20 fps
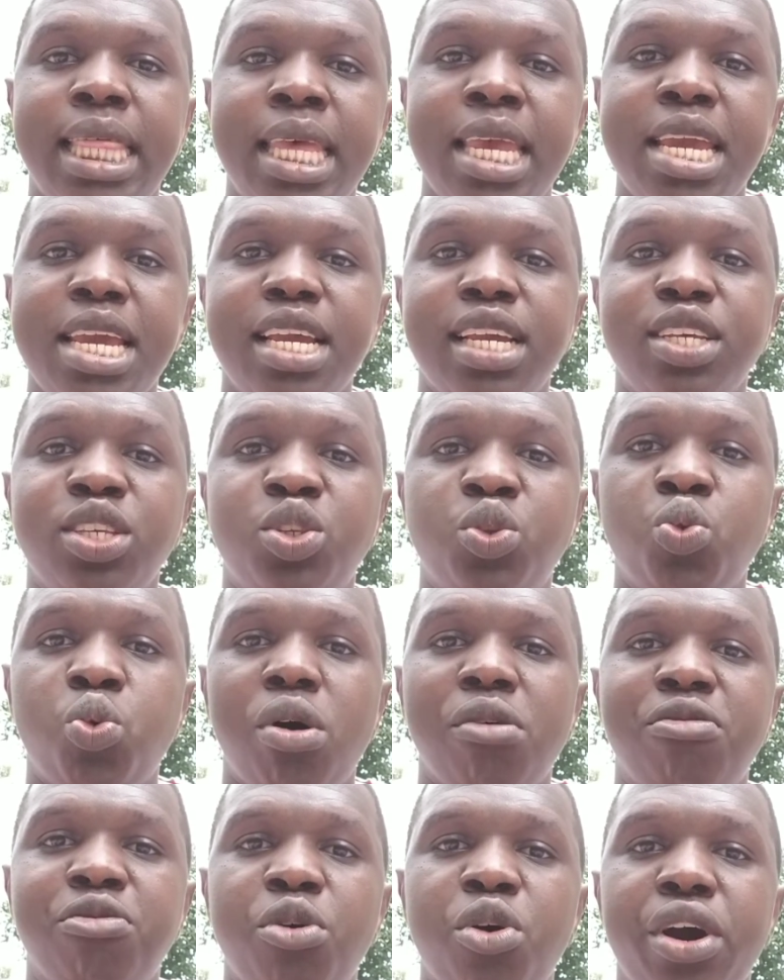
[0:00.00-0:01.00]
thing is
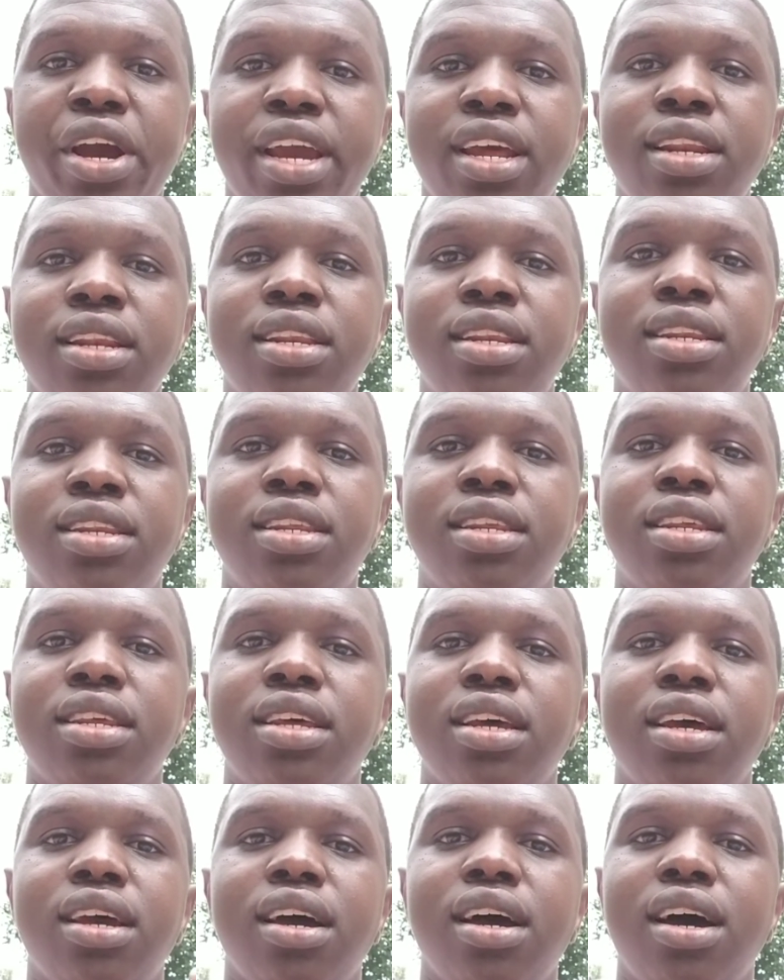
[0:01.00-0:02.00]
to avoid
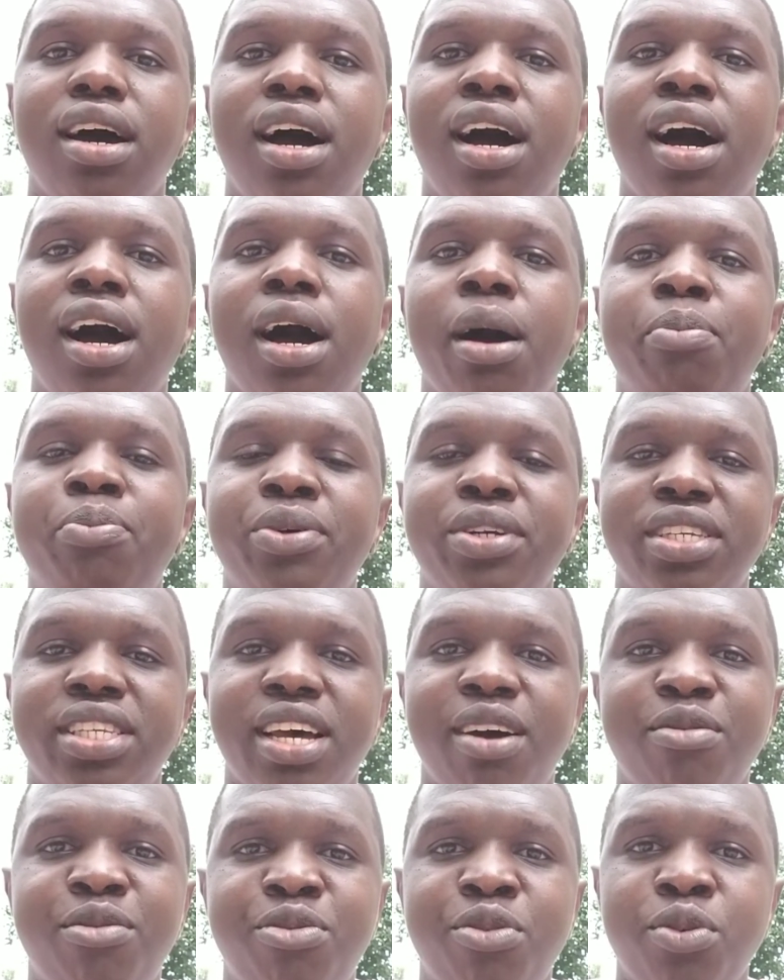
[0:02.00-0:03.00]

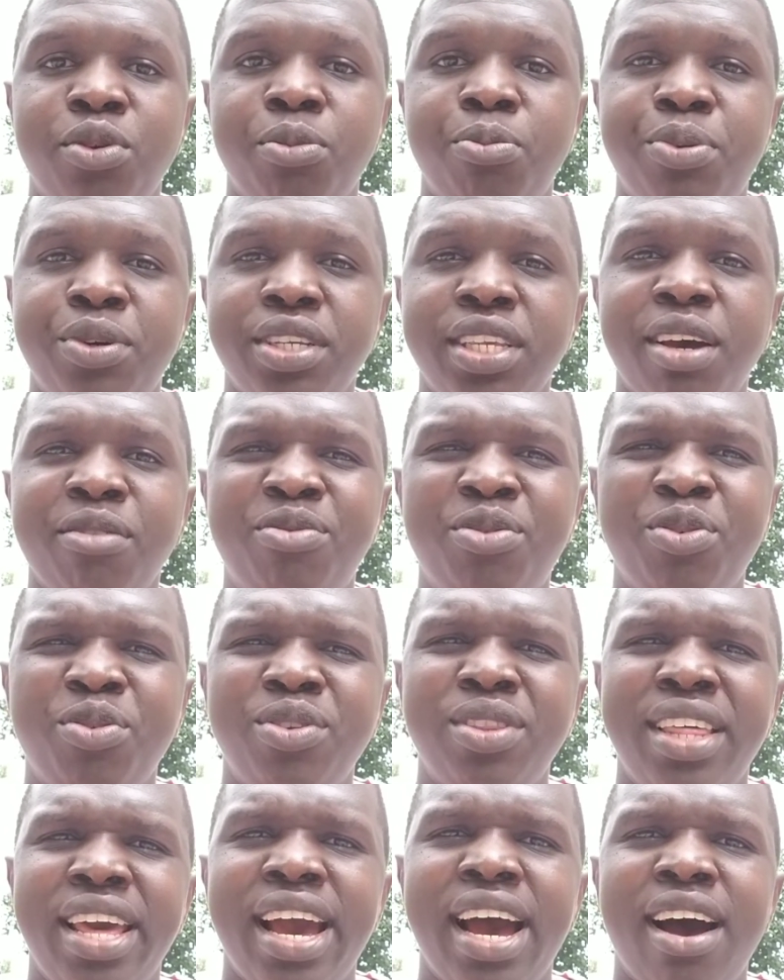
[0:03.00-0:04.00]
preserved food. Preserved
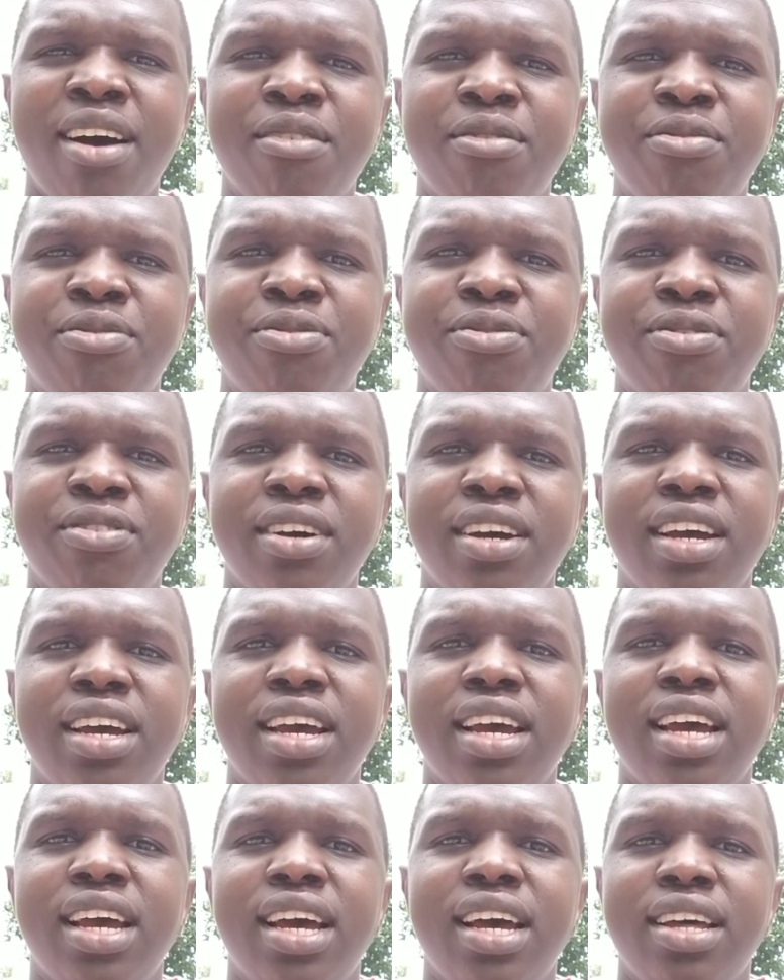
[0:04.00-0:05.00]
food, they have
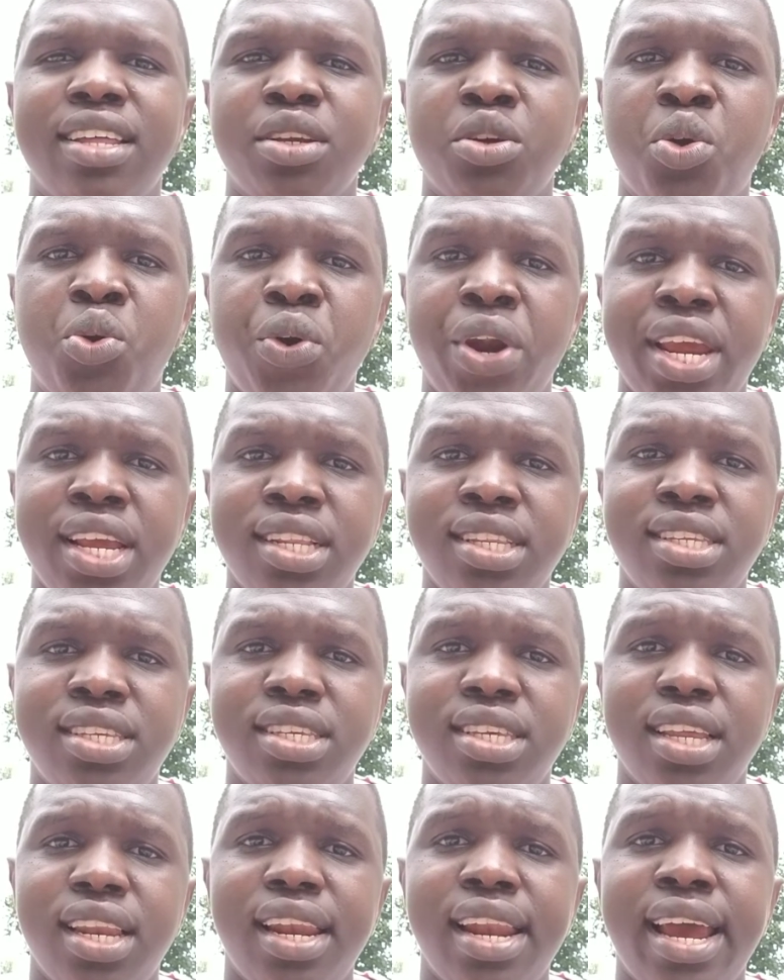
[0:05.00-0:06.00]

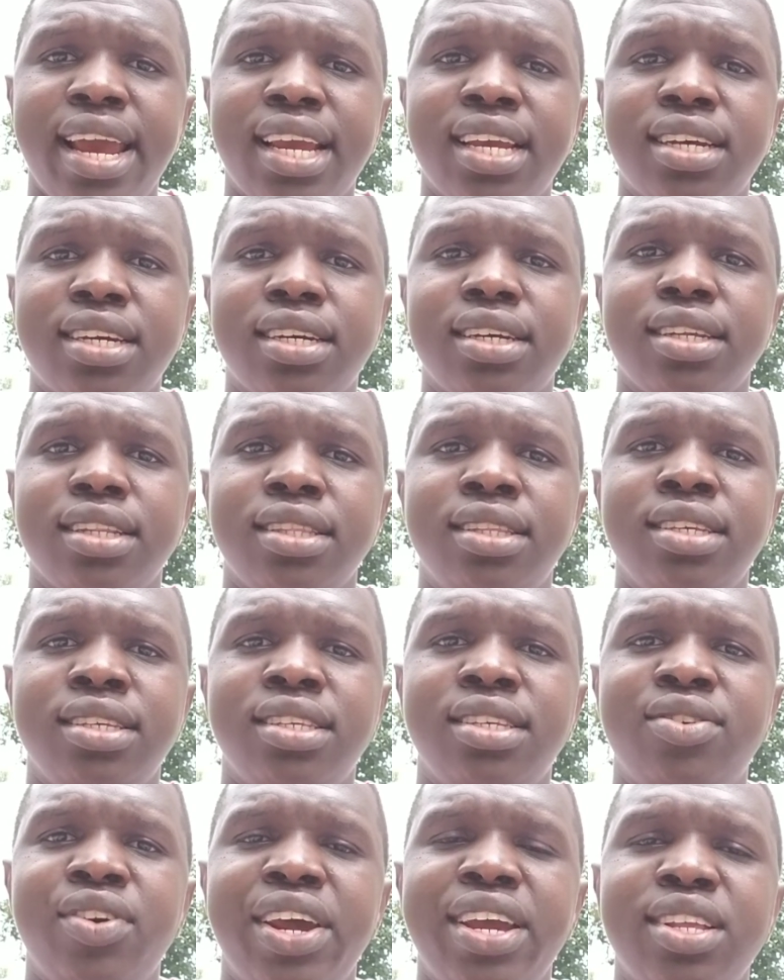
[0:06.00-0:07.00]
grains, like
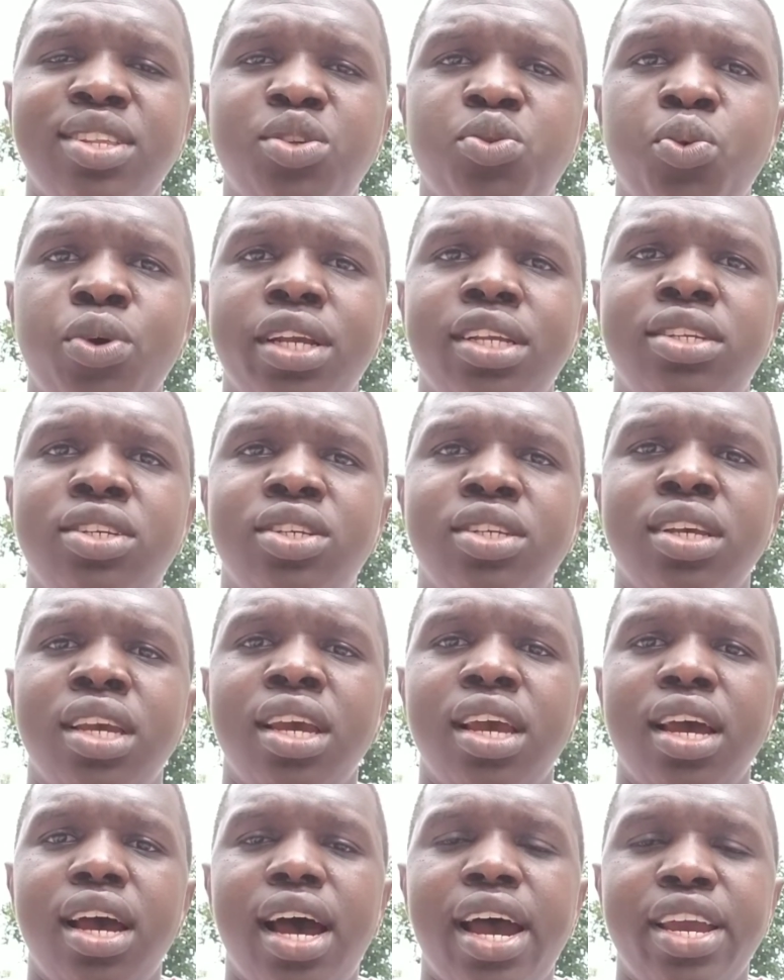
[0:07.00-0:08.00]
these grains which
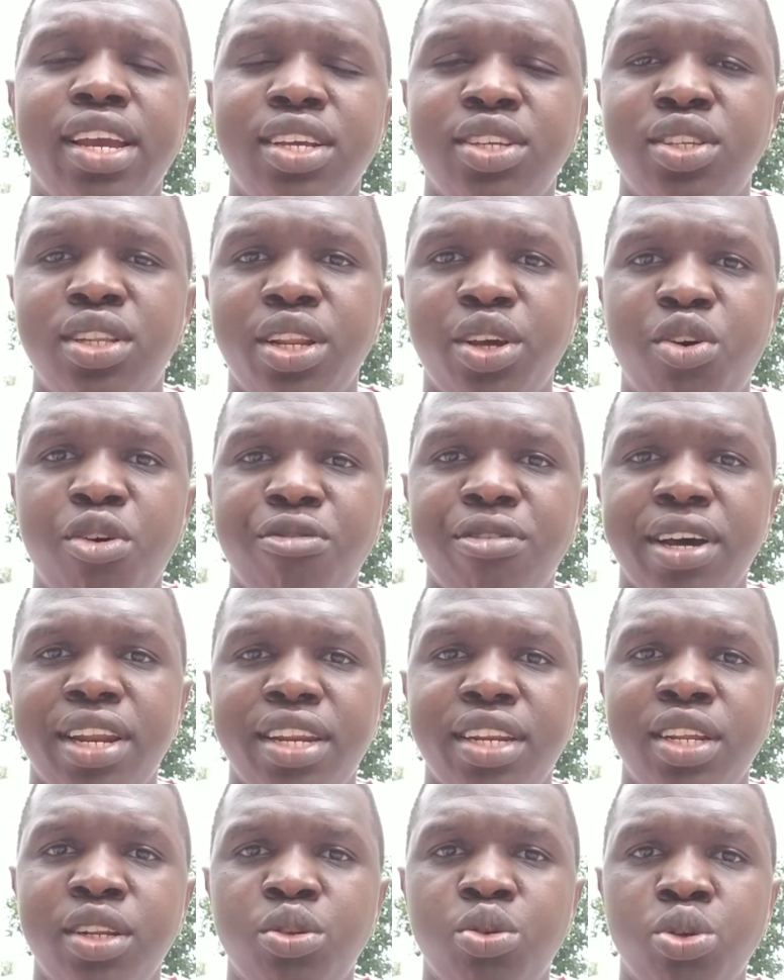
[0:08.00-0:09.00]
are easily
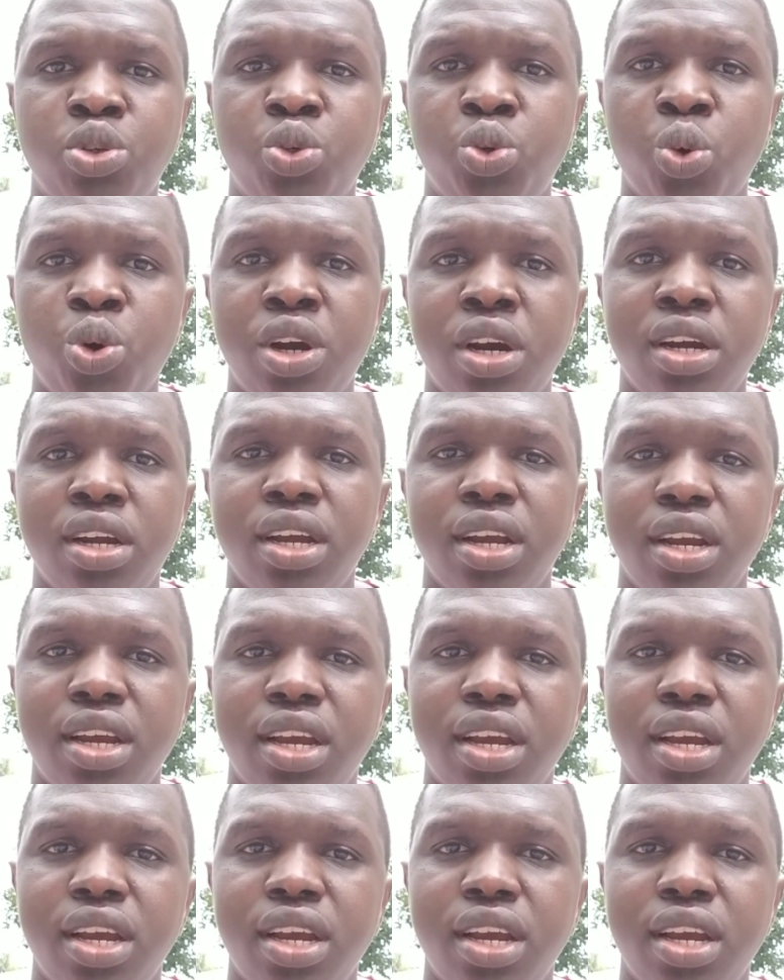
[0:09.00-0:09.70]
converted into sugar.